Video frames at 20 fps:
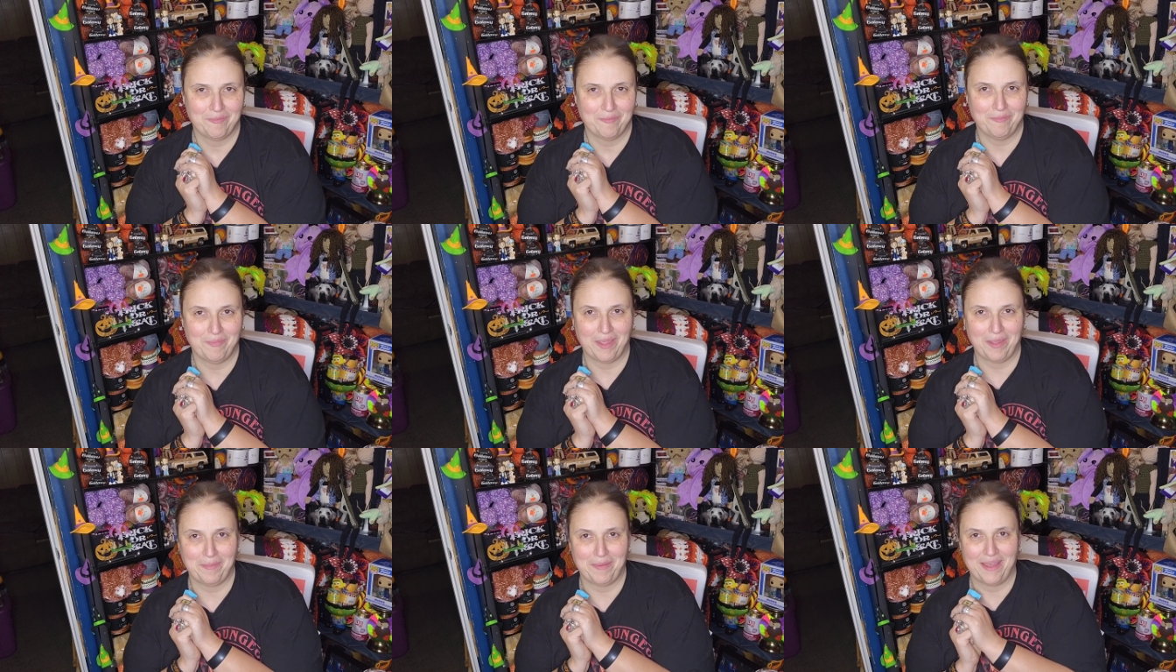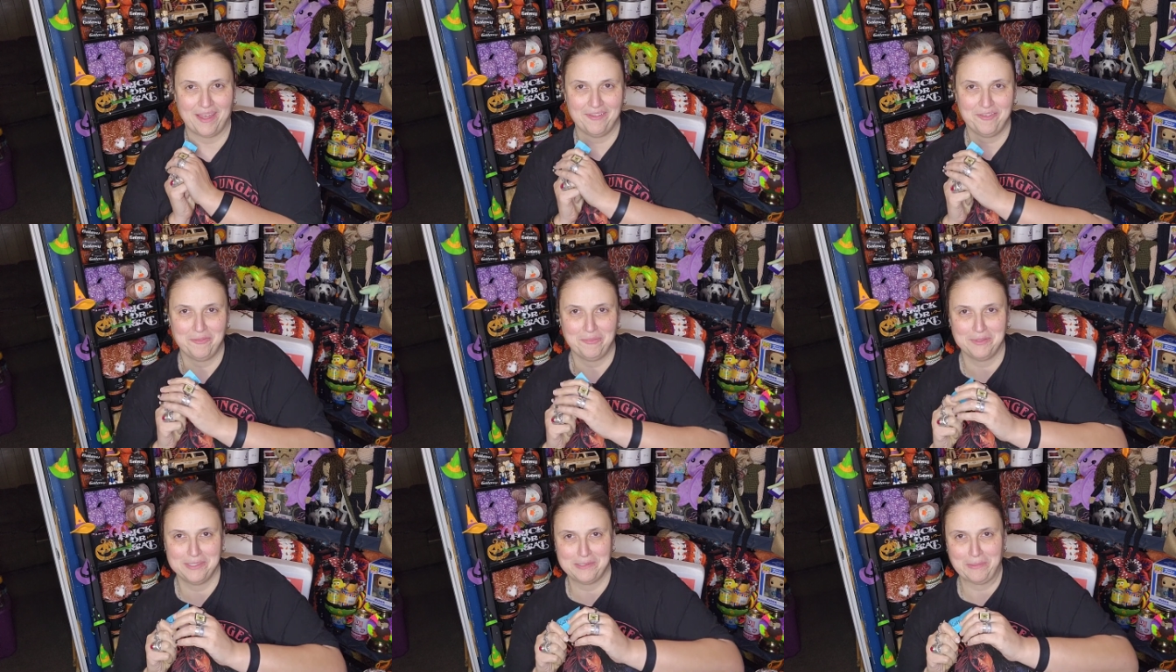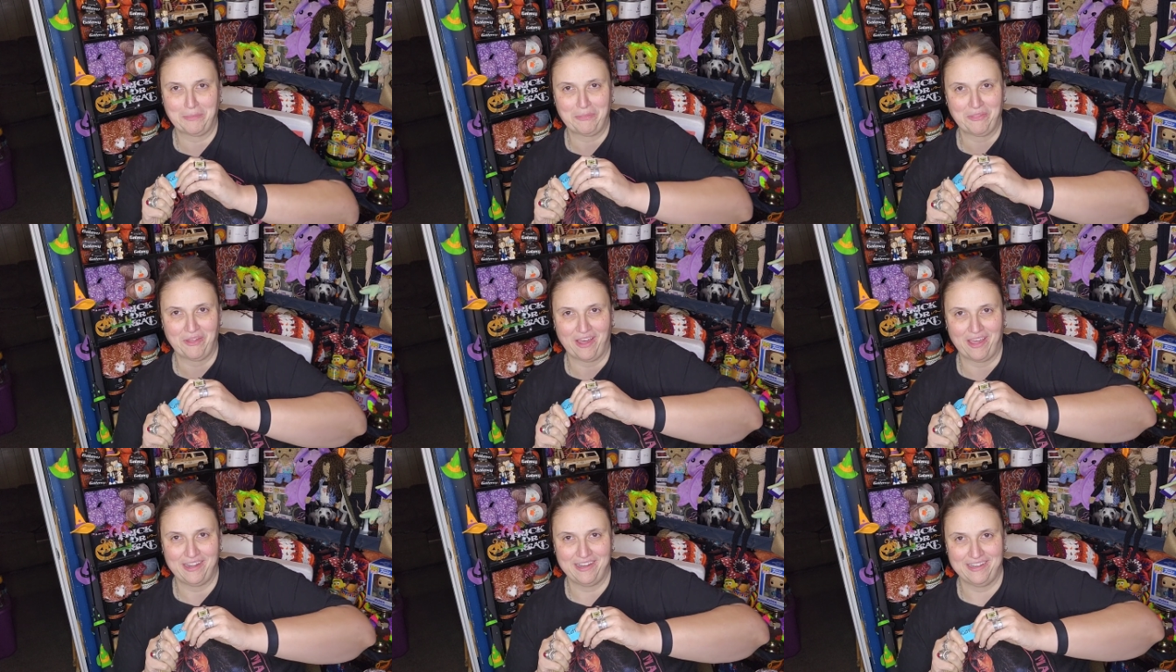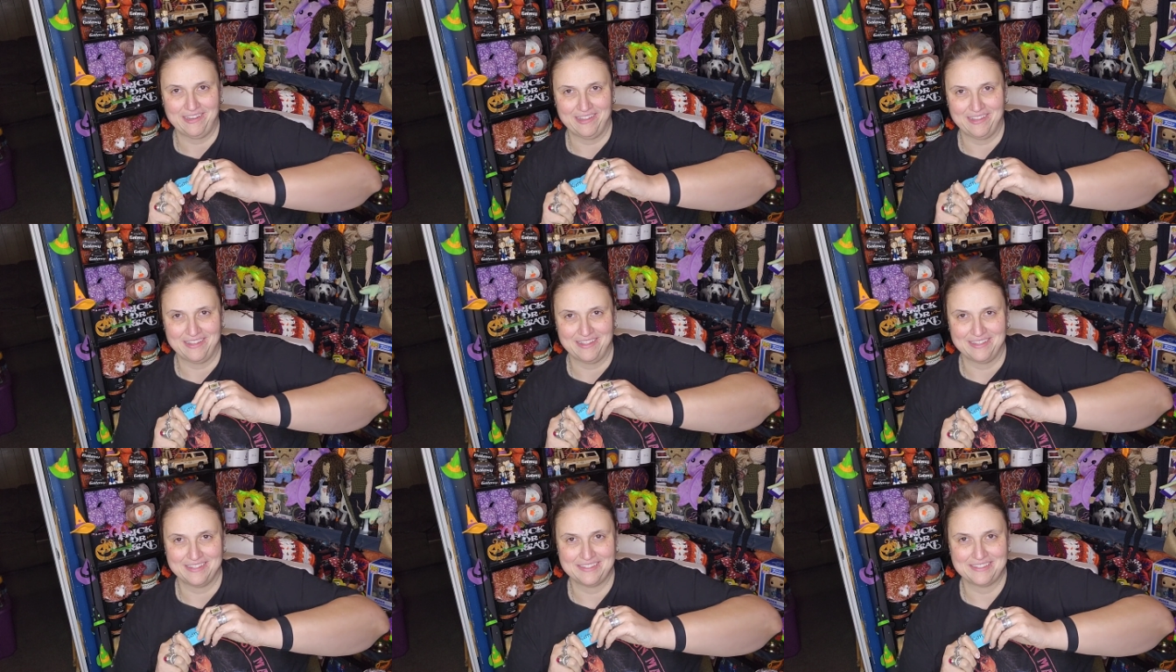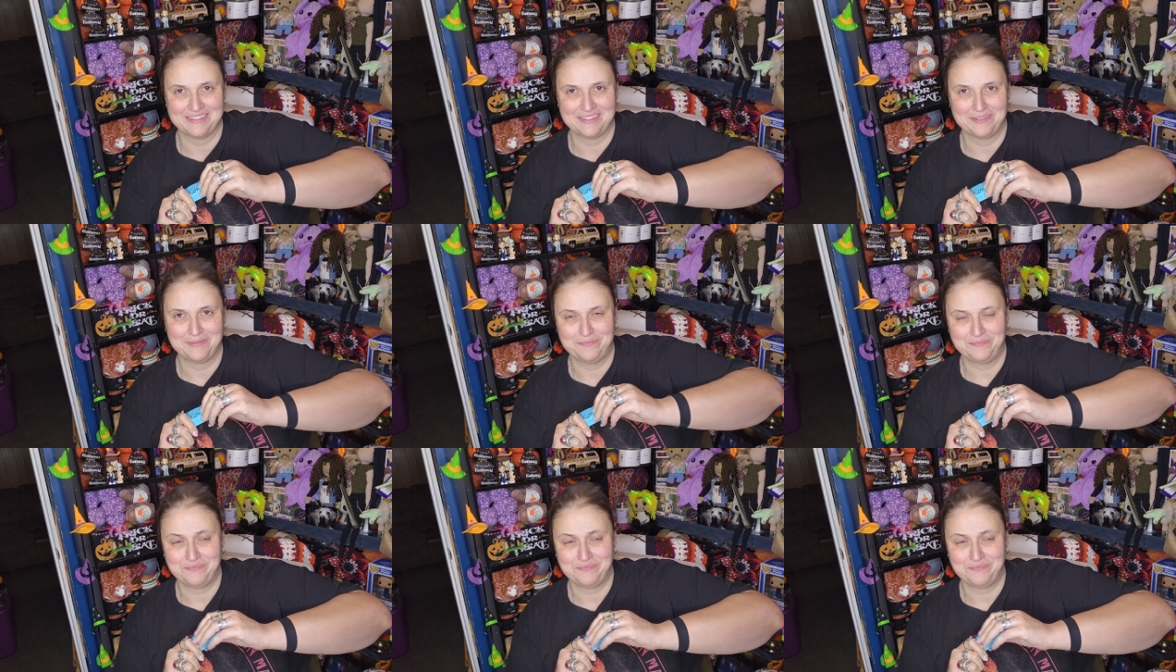Maybe I'll have to put some thought into this.